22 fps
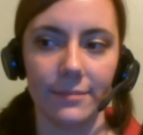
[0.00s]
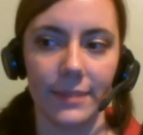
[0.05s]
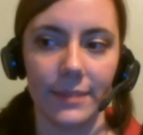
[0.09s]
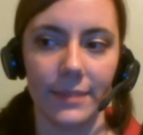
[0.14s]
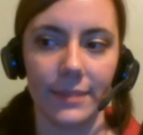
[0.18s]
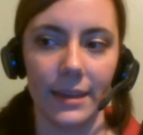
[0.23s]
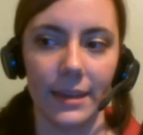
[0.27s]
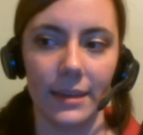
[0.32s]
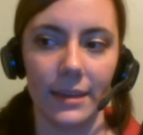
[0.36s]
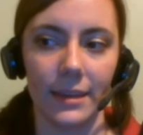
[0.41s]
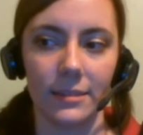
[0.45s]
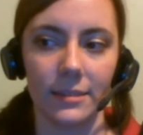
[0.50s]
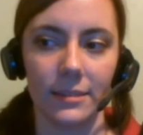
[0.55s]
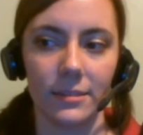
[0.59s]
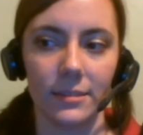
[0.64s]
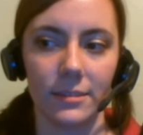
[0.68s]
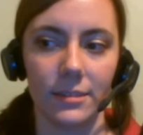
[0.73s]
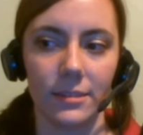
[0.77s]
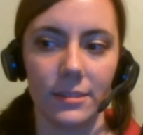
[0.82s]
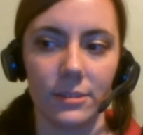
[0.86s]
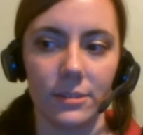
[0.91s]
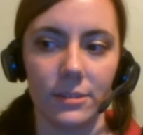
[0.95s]

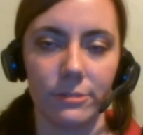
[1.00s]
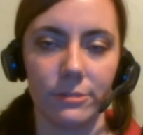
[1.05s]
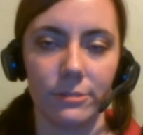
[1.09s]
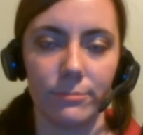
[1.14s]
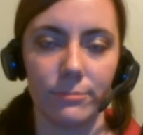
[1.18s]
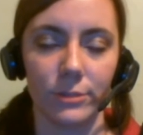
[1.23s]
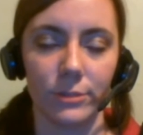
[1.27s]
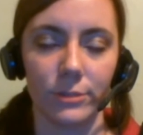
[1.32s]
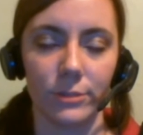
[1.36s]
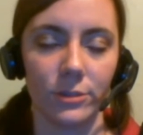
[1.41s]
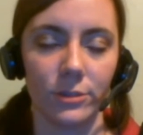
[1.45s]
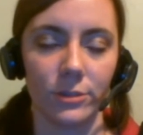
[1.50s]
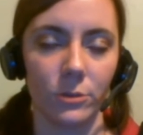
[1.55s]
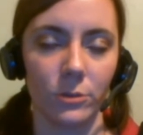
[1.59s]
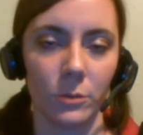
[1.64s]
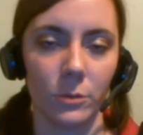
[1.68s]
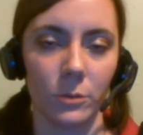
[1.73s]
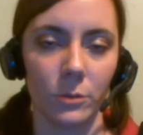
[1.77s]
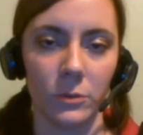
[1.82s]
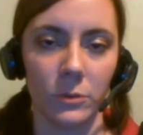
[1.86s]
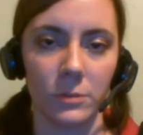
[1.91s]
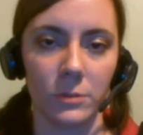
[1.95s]
and just a
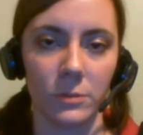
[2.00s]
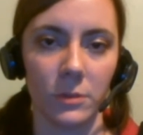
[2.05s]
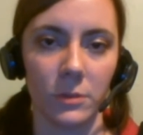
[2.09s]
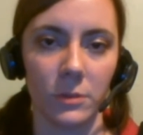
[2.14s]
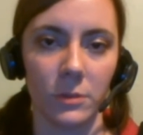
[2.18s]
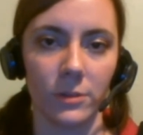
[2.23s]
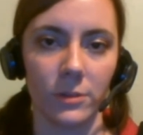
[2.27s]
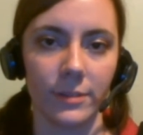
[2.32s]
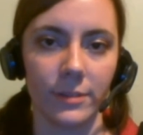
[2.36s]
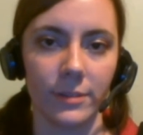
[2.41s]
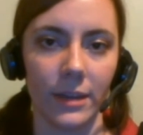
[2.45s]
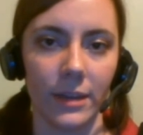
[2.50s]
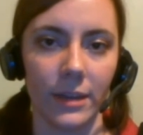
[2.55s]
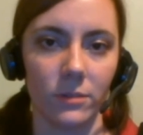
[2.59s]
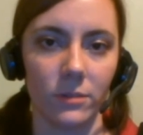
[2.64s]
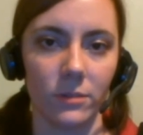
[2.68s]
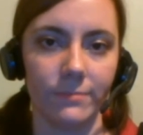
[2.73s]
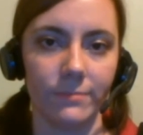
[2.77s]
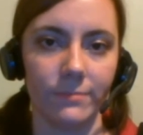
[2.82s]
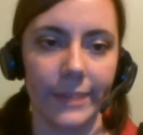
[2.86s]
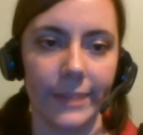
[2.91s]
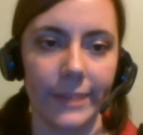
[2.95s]
normal small
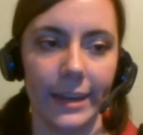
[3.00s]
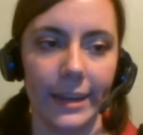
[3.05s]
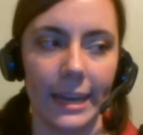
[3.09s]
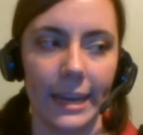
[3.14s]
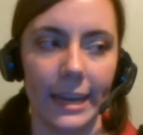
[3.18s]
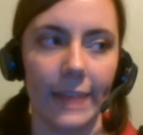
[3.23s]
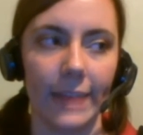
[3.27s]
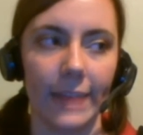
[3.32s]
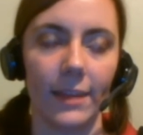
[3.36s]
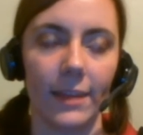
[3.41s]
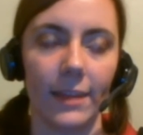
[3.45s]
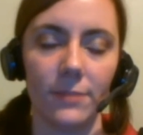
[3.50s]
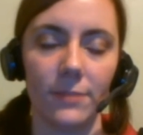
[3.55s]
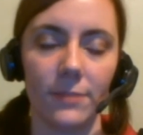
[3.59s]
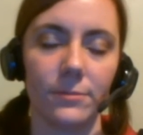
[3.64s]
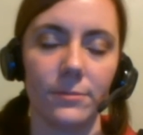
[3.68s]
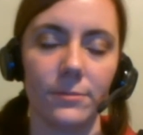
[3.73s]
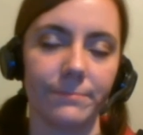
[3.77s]
town day-to-day life.